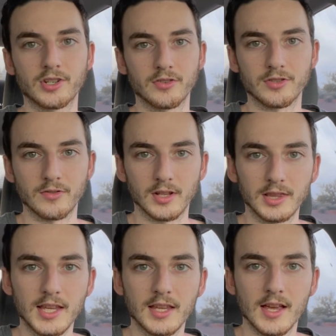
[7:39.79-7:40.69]
shows you a
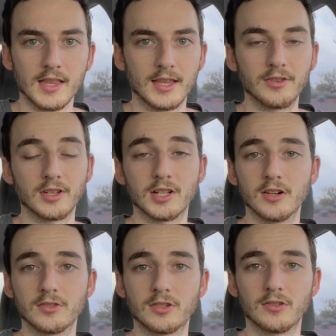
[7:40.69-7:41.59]
link that you can
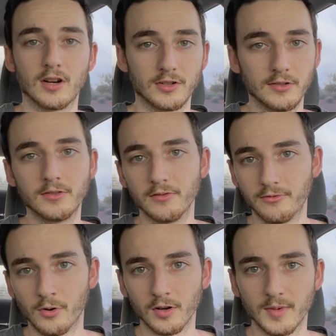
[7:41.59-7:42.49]
go to a Google
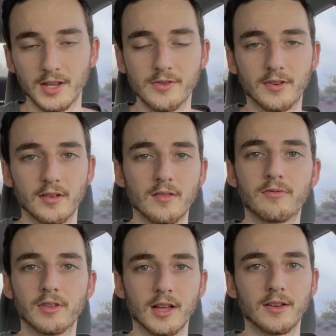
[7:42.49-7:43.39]
form and you can
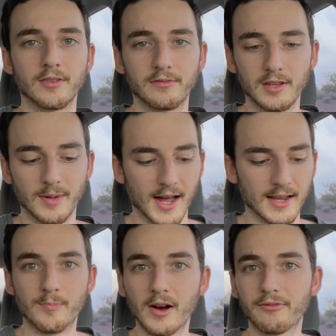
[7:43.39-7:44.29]
fill out the
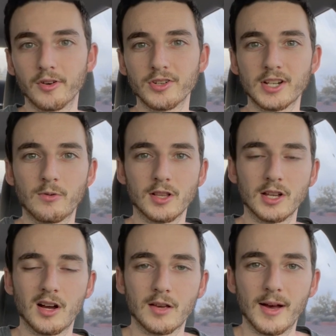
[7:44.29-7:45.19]
feedback. But first, I want to
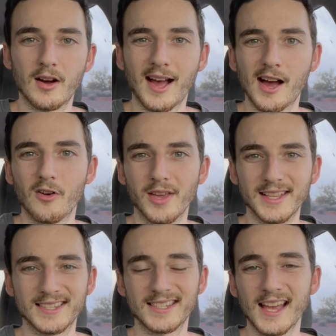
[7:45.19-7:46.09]
talk about how
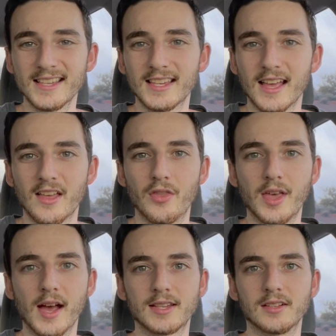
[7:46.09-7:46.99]
it says
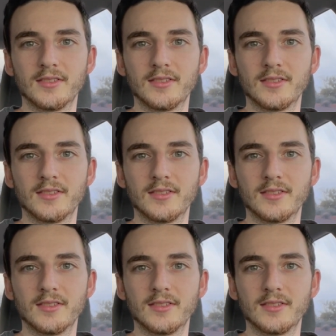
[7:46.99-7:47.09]
that